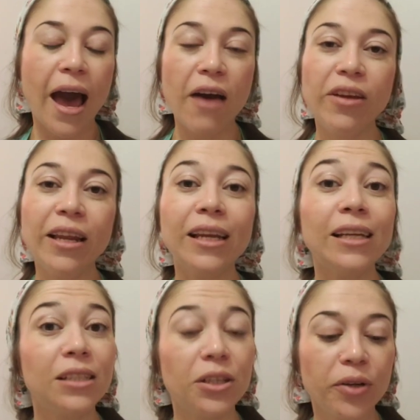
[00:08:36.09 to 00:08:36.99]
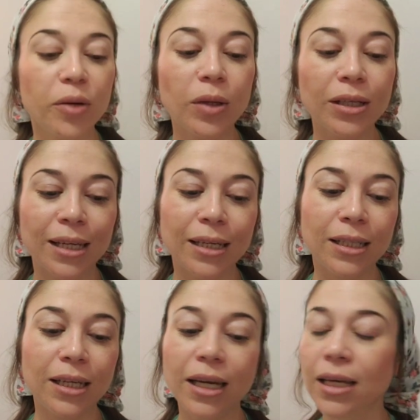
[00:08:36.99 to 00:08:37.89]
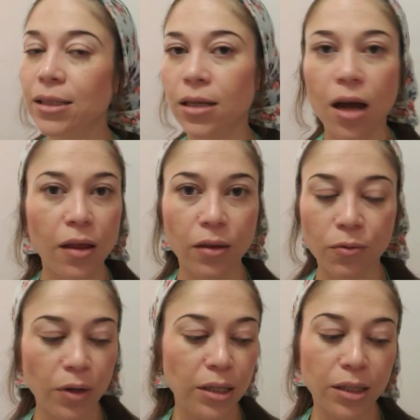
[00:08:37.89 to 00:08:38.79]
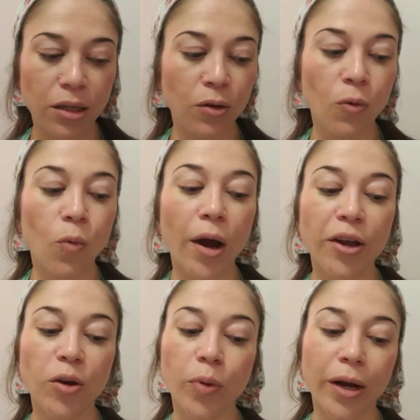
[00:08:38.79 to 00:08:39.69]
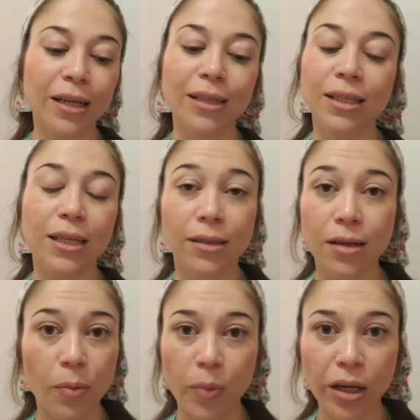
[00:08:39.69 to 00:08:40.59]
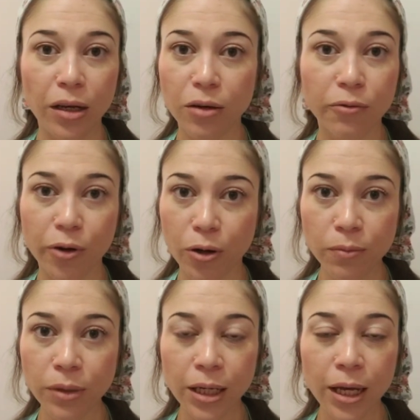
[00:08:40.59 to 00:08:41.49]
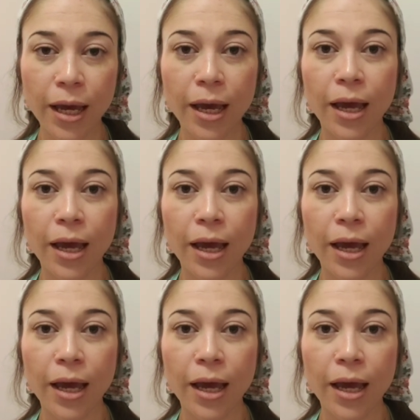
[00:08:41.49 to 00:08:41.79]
having an anterior placenta is not the reason why your pregnancy is not being confirmed.